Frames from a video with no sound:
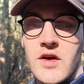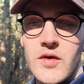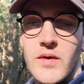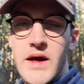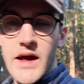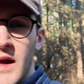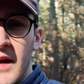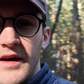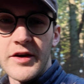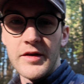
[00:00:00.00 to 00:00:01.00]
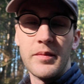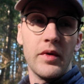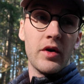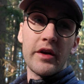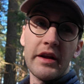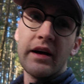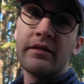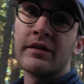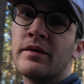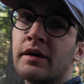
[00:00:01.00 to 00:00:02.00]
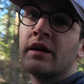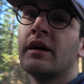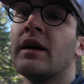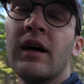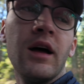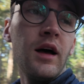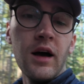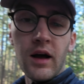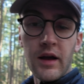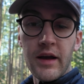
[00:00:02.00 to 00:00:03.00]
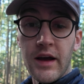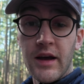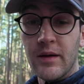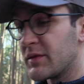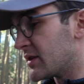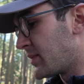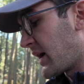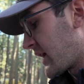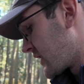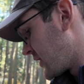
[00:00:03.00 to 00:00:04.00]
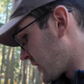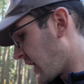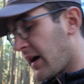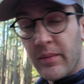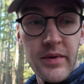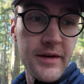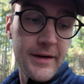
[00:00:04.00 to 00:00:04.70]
Okay, good morning, everyone. I am just packing up camp.